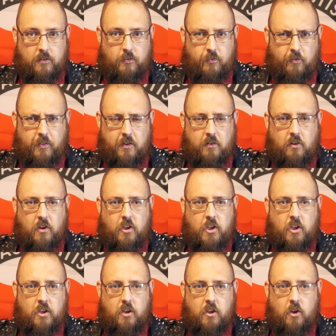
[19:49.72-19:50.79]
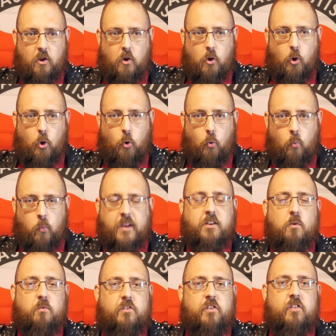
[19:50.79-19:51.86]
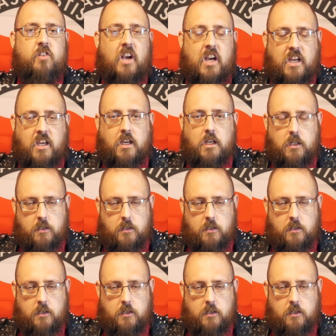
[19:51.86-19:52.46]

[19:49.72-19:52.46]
so that we don't suck.